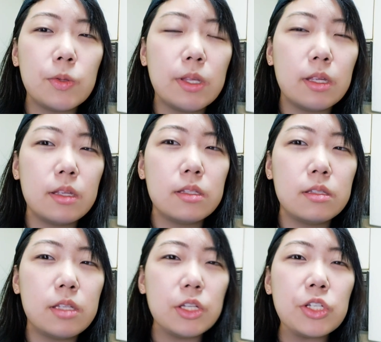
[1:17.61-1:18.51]
The
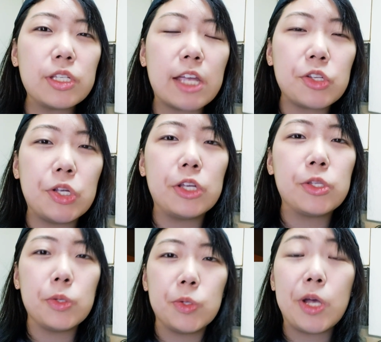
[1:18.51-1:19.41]
dish is actually a
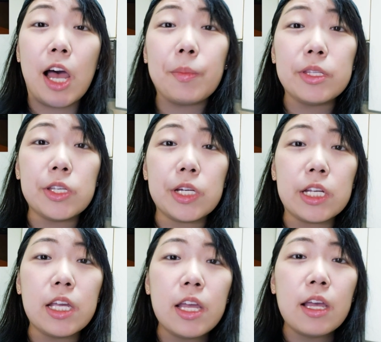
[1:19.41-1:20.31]
social
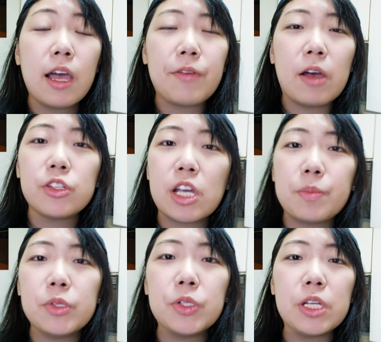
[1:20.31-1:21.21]
commentary of how
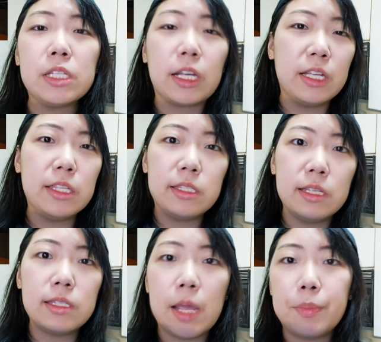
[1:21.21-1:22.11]
Chapaguri is like an
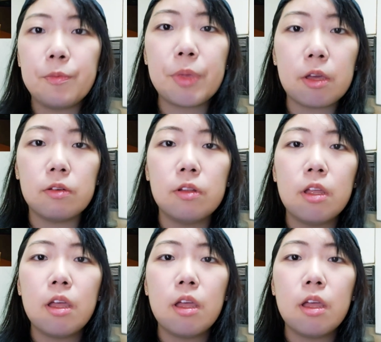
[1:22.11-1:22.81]
instant type of meal.